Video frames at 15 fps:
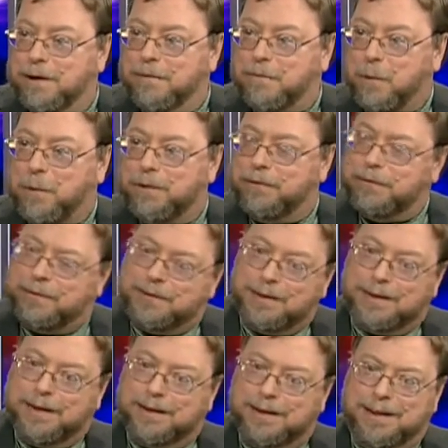And of course,
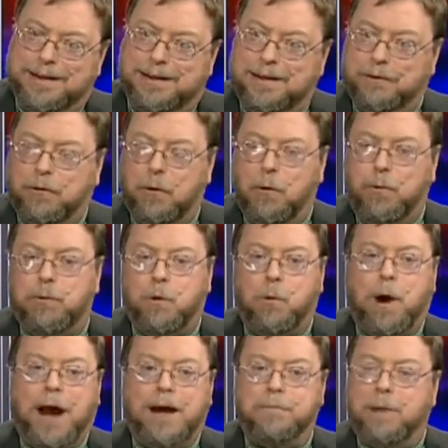in this whole
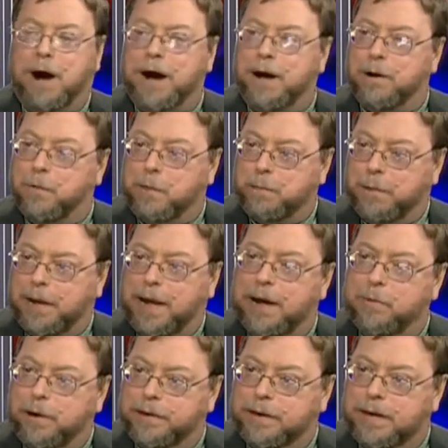quagmire we're
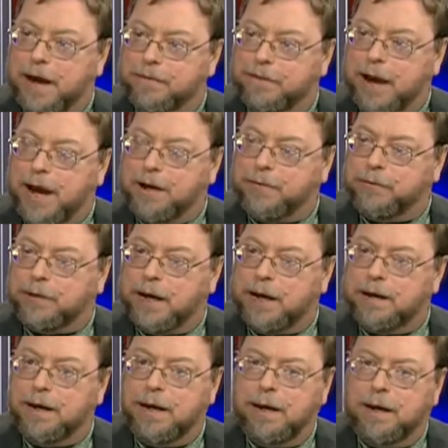playing with in
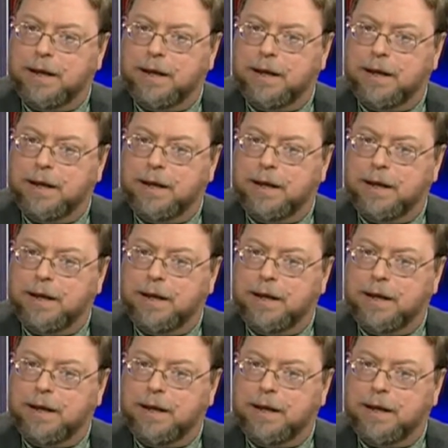Afghanistan,